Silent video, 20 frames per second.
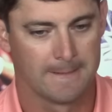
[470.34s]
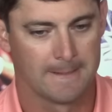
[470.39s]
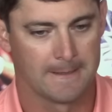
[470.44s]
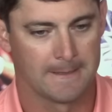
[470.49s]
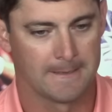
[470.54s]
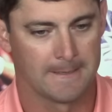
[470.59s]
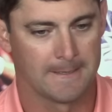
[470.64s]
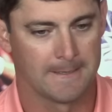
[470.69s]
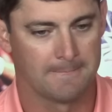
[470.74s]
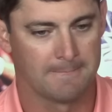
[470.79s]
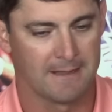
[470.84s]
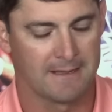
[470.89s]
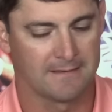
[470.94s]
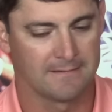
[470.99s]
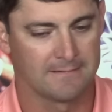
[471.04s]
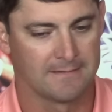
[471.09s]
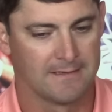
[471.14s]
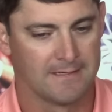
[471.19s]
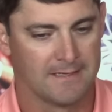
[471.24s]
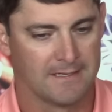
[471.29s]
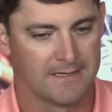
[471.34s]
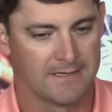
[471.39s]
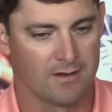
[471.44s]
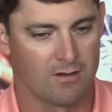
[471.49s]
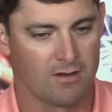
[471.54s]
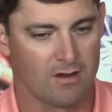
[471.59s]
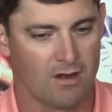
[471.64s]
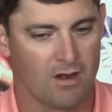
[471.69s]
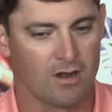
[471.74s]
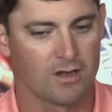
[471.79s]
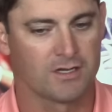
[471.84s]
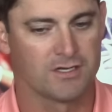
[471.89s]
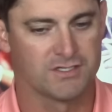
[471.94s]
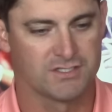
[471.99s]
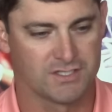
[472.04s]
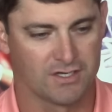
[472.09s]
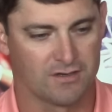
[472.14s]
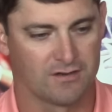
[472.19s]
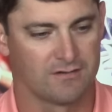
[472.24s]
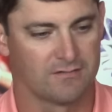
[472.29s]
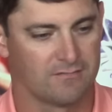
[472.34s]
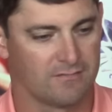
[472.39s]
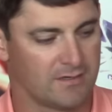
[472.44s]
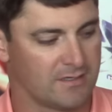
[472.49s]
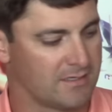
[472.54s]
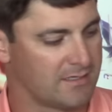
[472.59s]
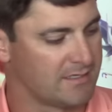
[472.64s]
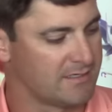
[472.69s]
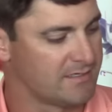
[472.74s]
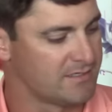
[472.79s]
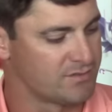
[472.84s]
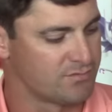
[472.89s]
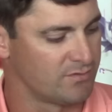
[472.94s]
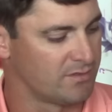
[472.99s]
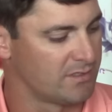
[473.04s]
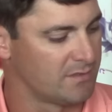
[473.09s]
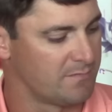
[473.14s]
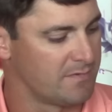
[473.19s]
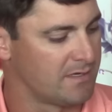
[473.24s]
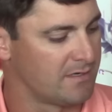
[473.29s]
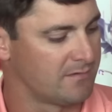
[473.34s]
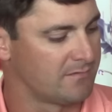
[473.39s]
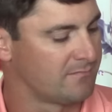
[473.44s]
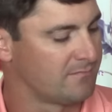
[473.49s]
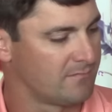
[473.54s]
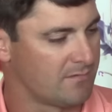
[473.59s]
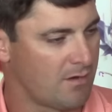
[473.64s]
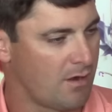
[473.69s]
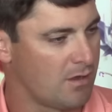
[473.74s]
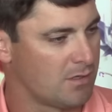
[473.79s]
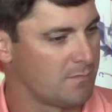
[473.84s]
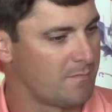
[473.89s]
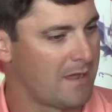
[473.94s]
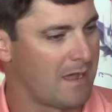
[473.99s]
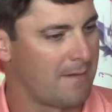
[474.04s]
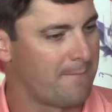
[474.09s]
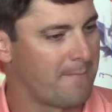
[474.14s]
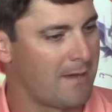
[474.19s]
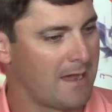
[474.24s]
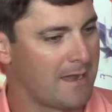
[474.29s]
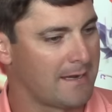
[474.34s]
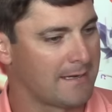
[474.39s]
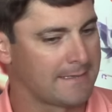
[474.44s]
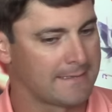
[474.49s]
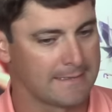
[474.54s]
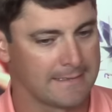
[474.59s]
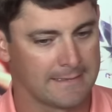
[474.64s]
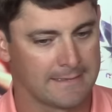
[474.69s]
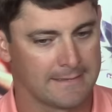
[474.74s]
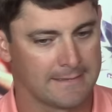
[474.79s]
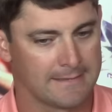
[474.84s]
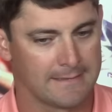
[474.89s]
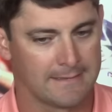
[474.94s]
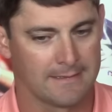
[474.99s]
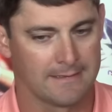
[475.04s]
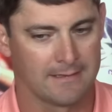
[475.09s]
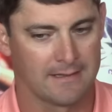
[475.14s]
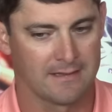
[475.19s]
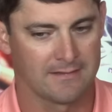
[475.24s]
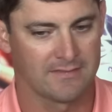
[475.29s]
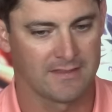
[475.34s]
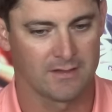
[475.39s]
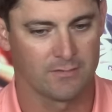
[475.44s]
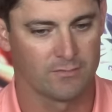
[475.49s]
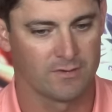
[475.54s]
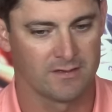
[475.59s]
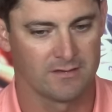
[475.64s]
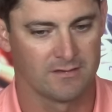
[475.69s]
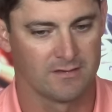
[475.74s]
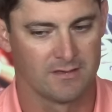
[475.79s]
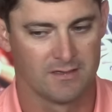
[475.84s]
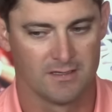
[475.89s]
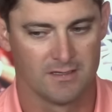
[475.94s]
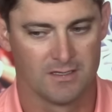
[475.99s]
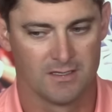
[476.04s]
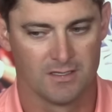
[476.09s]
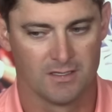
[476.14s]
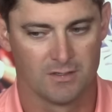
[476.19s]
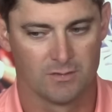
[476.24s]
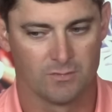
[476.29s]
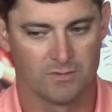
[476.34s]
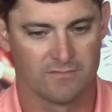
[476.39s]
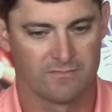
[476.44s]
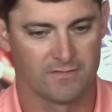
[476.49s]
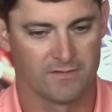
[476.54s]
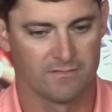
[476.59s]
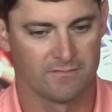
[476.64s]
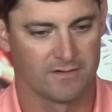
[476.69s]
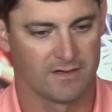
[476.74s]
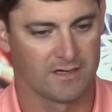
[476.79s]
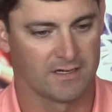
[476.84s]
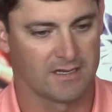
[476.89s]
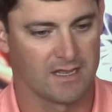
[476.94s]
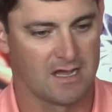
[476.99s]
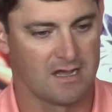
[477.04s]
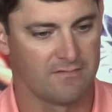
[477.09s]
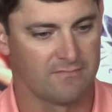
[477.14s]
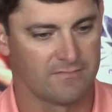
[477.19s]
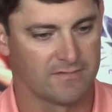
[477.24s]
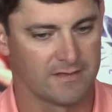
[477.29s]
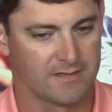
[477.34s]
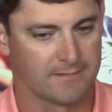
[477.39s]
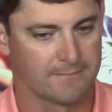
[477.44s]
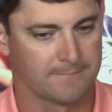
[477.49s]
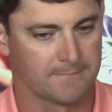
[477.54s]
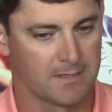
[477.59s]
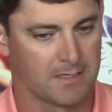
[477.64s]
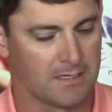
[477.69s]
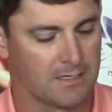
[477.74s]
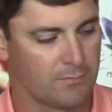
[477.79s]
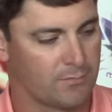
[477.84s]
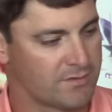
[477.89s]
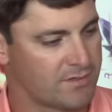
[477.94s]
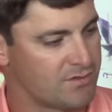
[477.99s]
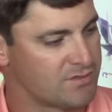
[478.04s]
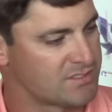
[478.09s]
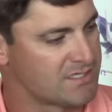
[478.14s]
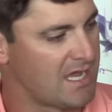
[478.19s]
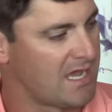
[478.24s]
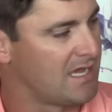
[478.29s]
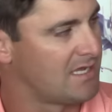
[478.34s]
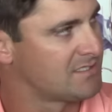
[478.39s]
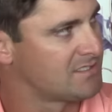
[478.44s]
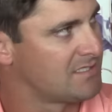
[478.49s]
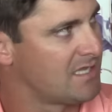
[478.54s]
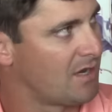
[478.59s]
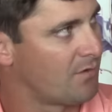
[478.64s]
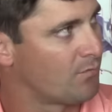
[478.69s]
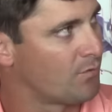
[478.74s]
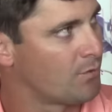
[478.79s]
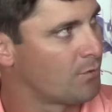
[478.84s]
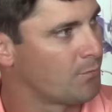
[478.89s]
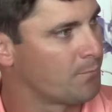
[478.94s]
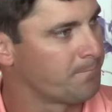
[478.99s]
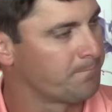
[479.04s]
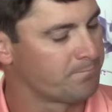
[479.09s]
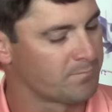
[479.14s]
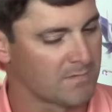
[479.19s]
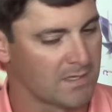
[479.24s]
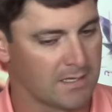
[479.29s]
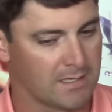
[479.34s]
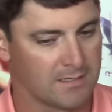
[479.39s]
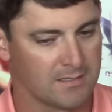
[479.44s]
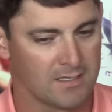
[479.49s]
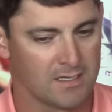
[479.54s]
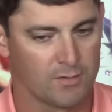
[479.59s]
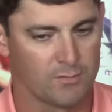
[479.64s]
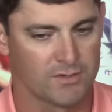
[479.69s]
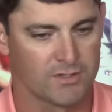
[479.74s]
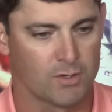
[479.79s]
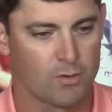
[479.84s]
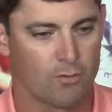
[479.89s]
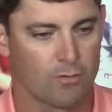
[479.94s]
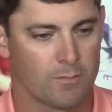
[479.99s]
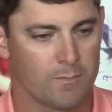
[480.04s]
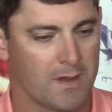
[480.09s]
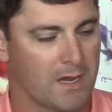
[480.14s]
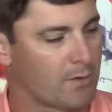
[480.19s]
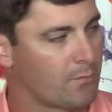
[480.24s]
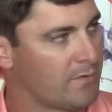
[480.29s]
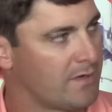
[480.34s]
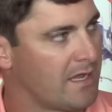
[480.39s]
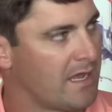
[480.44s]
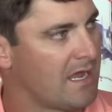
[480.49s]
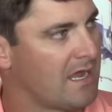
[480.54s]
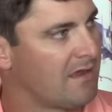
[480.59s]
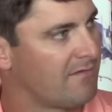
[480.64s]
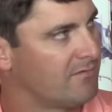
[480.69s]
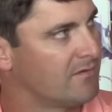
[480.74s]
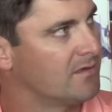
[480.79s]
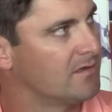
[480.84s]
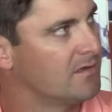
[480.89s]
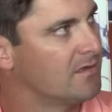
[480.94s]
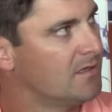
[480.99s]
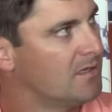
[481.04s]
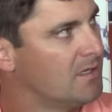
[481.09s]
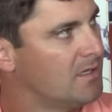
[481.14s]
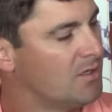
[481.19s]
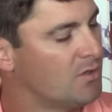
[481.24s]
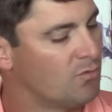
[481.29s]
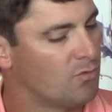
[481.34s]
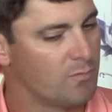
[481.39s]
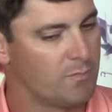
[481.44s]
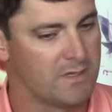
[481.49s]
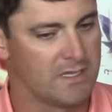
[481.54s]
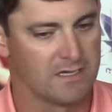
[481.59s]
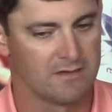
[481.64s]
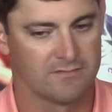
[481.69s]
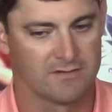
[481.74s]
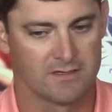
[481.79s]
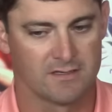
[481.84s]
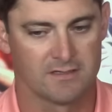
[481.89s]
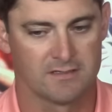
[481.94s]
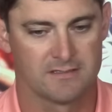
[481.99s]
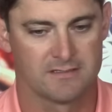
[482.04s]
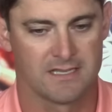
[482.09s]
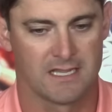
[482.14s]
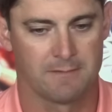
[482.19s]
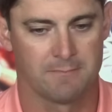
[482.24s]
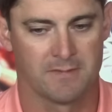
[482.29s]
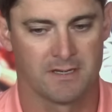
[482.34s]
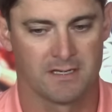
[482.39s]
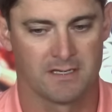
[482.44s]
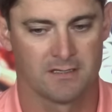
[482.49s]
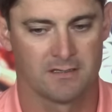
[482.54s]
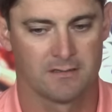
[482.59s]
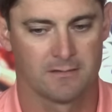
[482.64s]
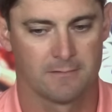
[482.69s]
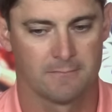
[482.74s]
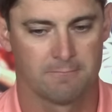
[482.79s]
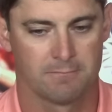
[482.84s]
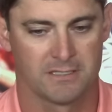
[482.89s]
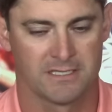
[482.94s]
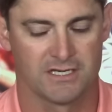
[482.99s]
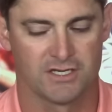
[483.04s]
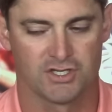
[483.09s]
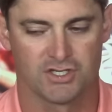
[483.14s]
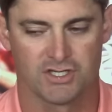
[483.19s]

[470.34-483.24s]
um, I, you know, our, our, concern really has really been all about Mike, and uh, I think we we feel very confident uh, with those guys in that room and uh, with the quarterback we have that we'll be able to take many, plenty of